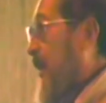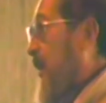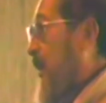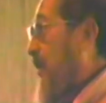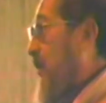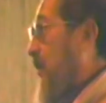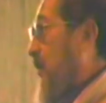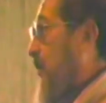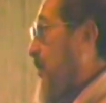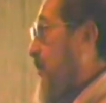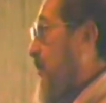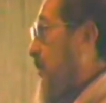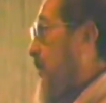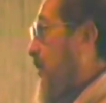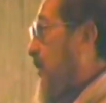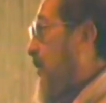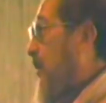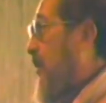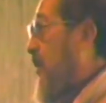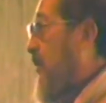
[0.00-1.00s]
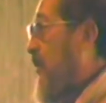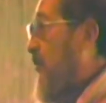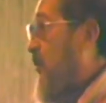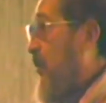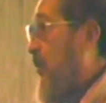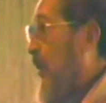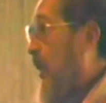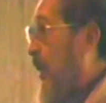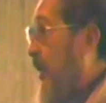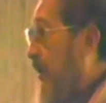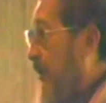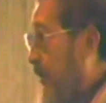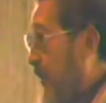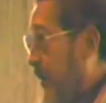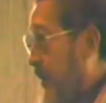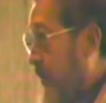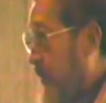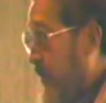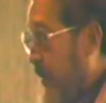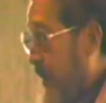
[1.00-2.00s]
in your community, and the more likely
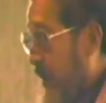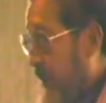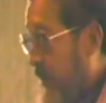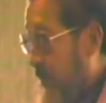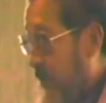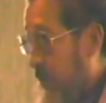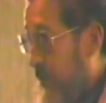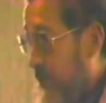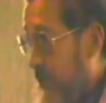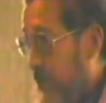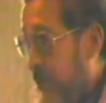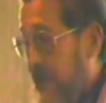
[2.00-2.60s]
somebody is going